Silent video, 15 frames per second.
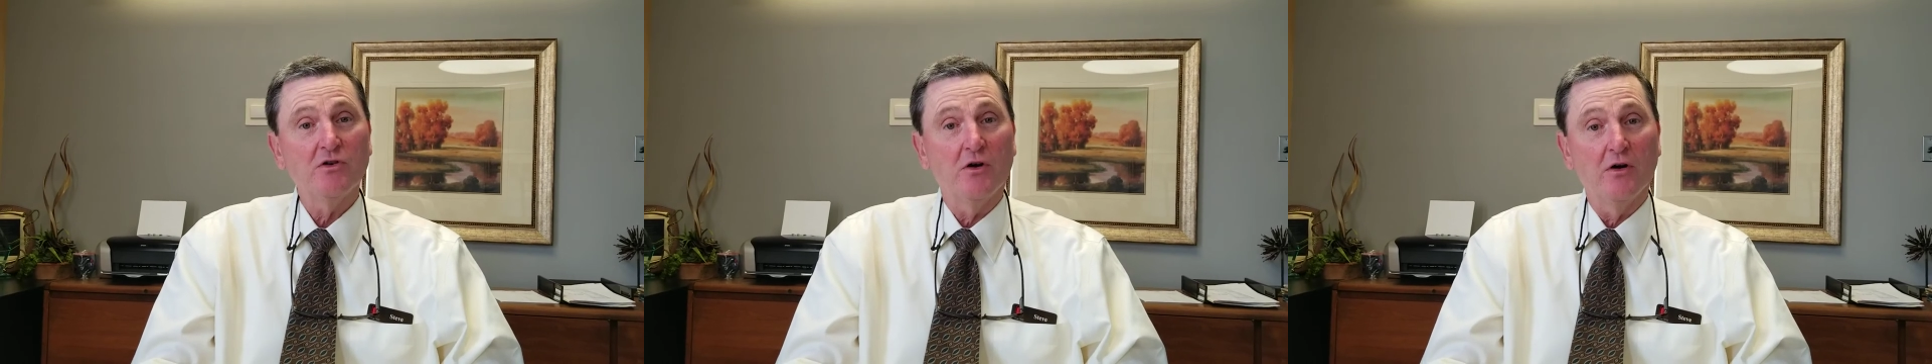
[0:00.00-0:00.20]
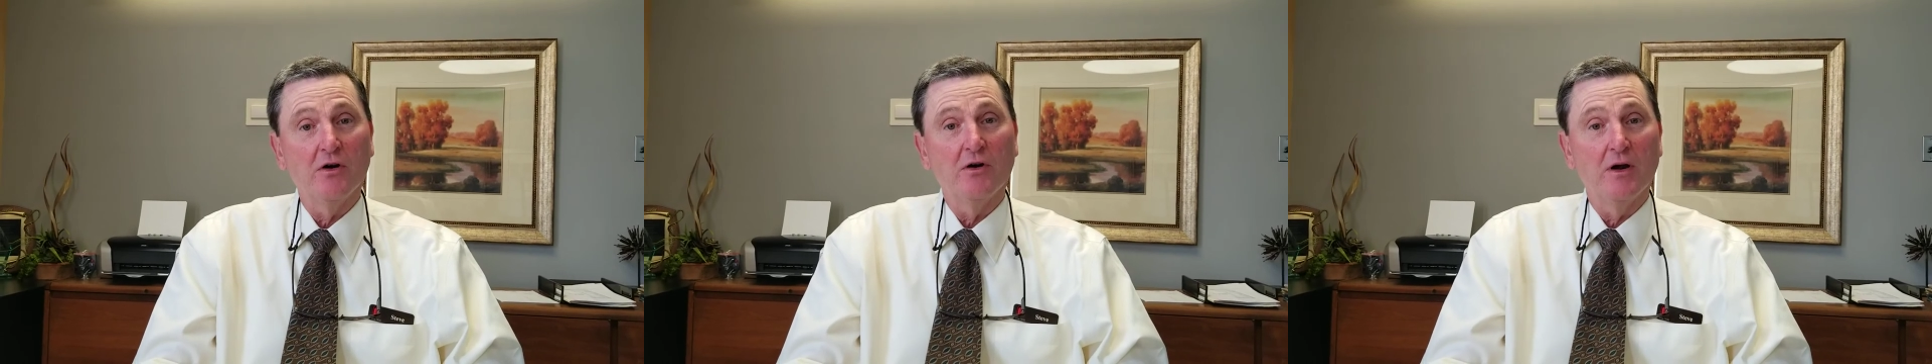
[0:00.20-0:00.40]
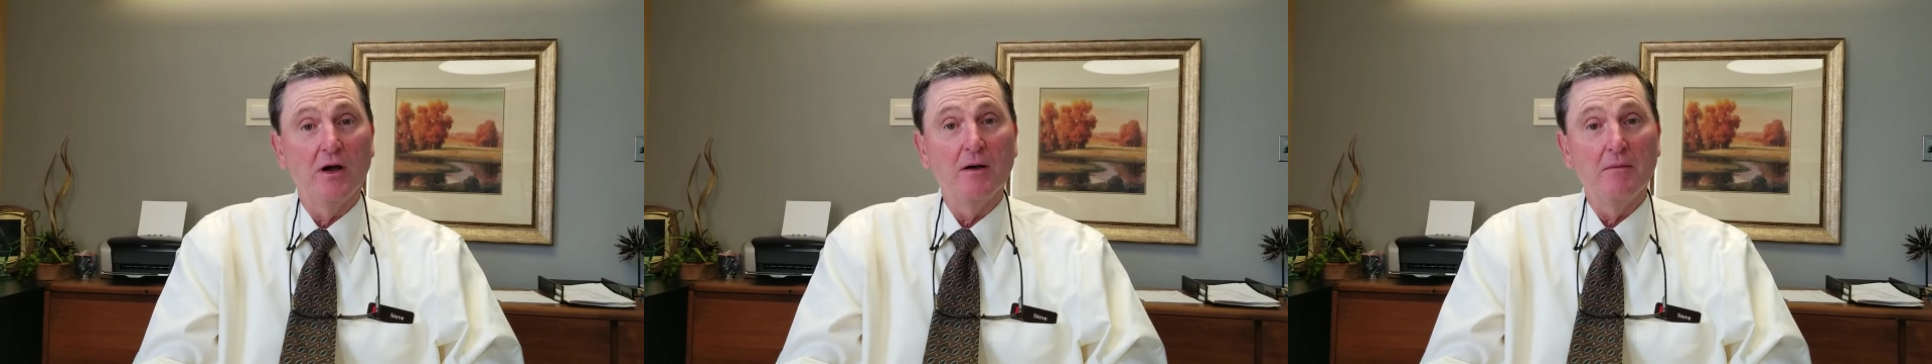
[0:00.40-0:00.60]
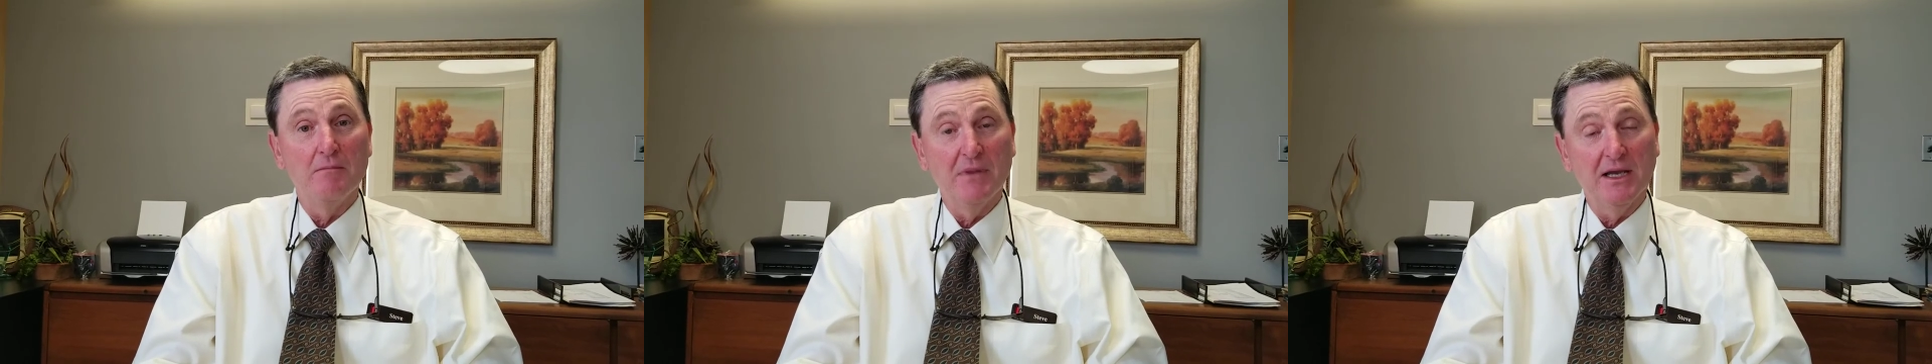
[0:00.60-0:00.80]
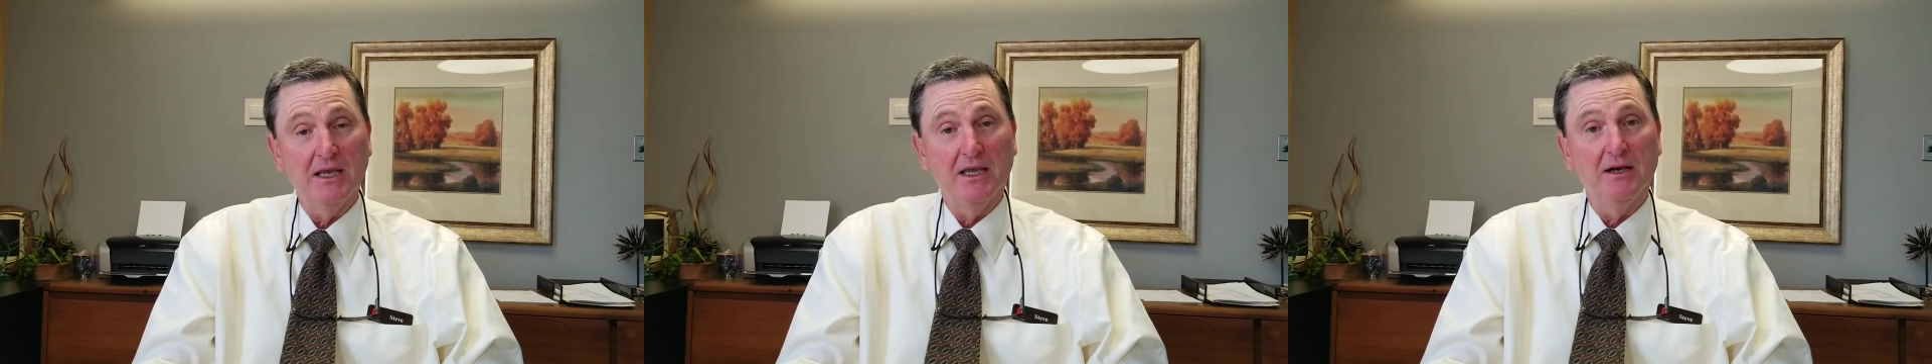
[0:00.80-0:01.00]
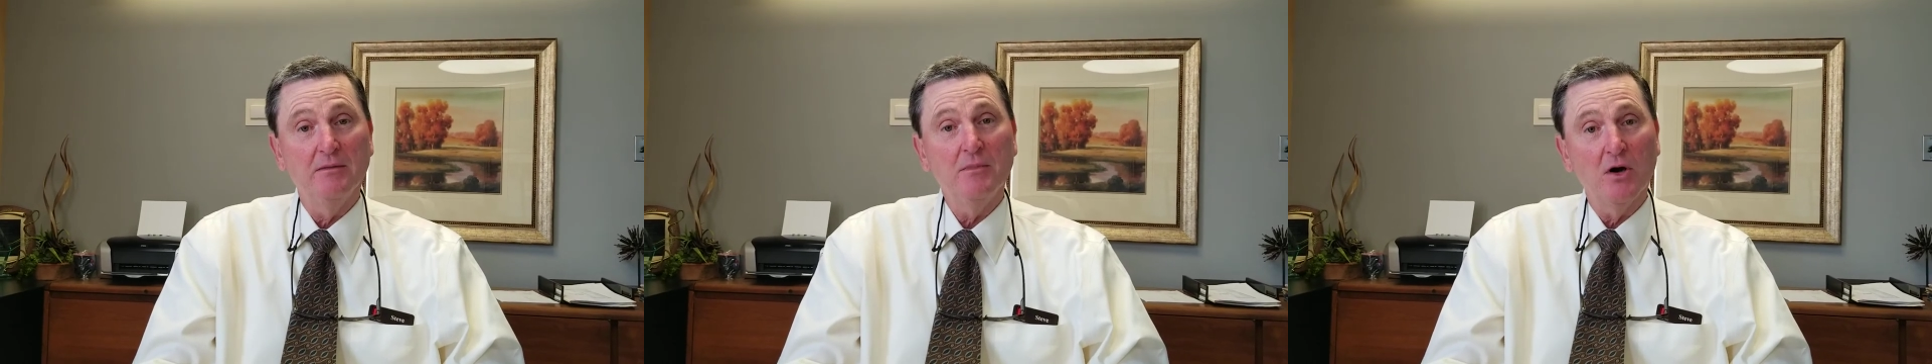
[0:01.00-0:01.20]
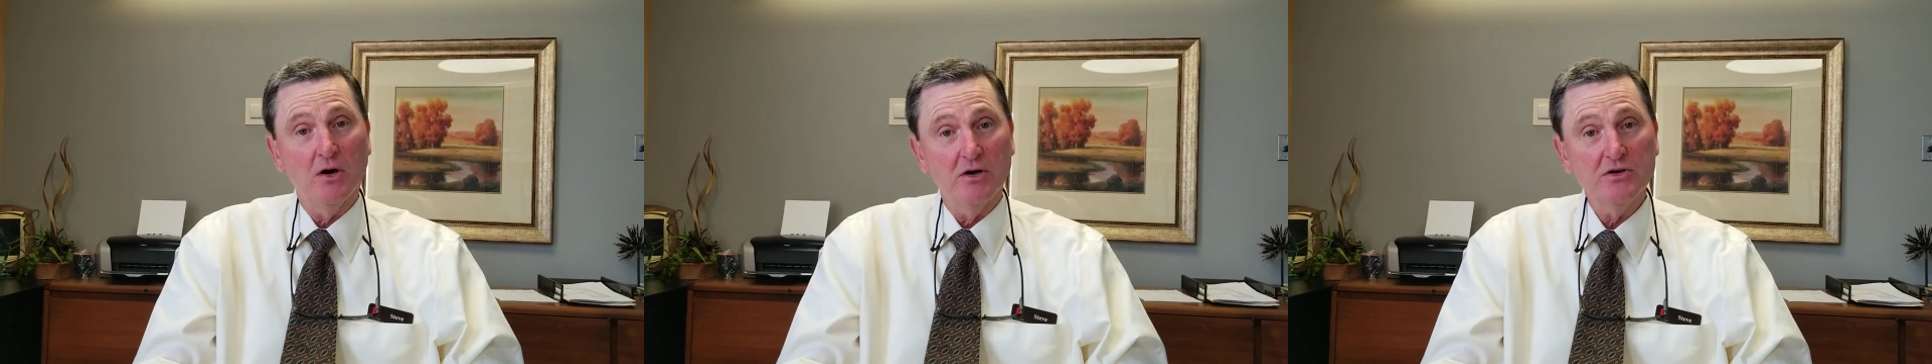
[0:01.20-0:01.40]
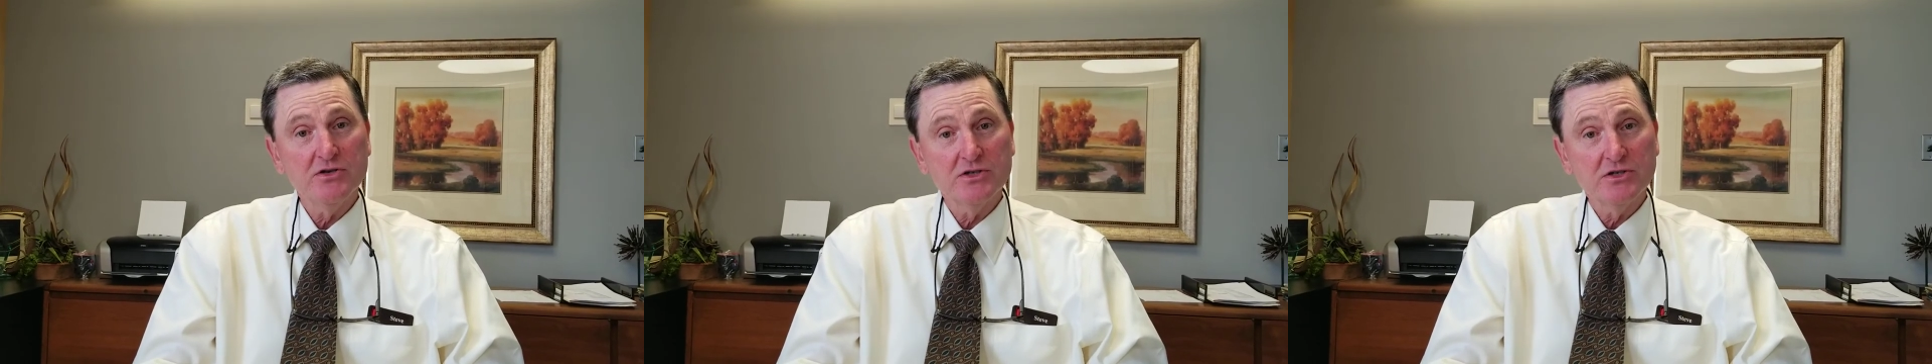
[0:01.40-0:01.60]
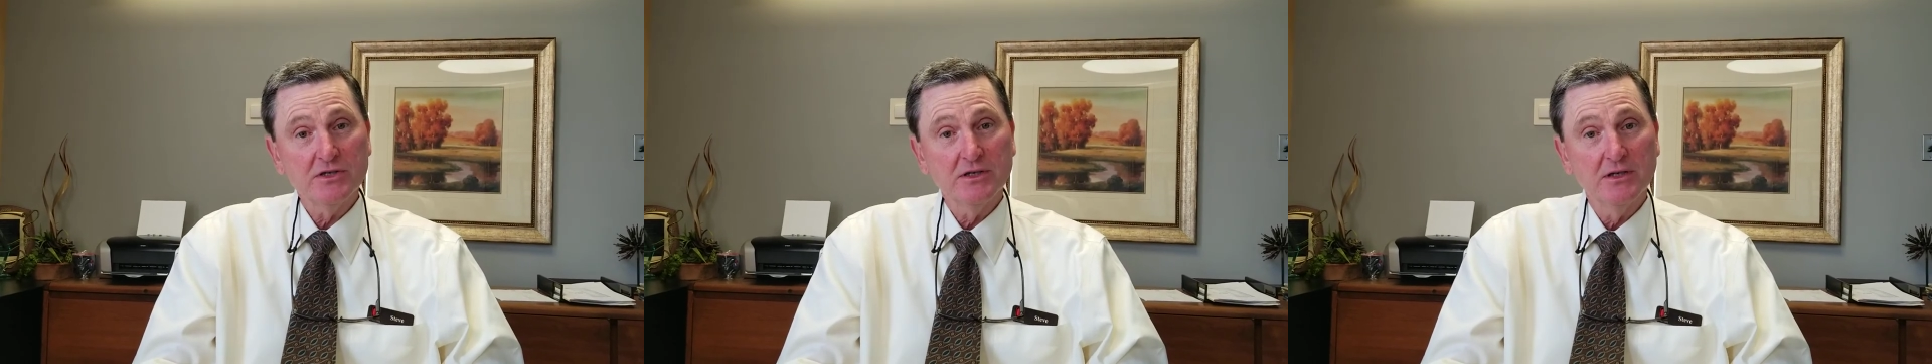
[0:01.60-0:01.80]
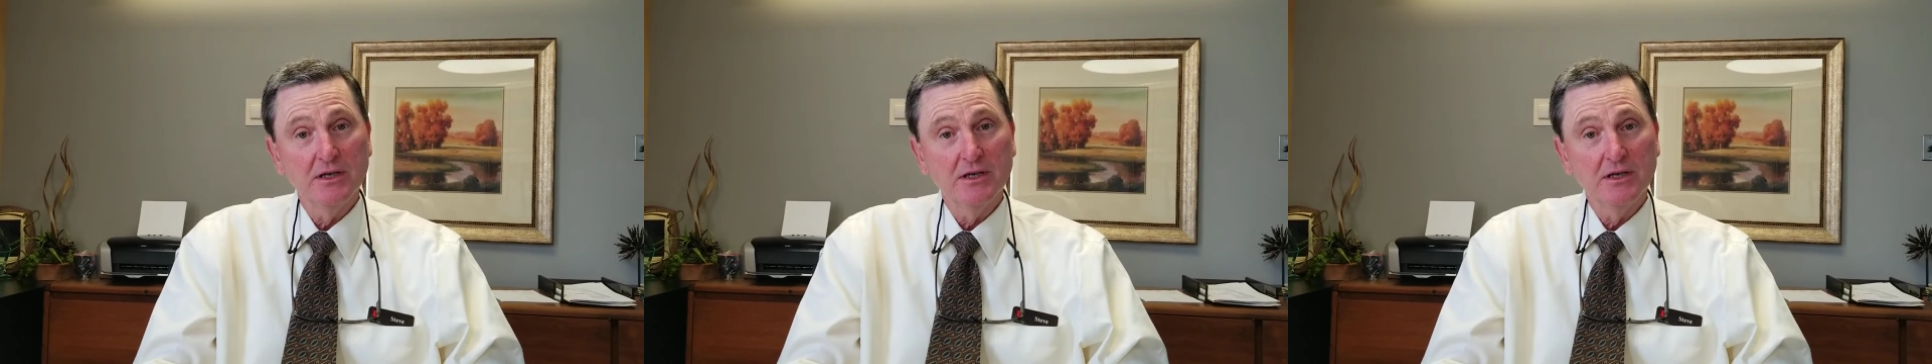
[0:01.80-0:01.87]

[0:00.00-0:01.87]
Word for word: are McKenna Marsh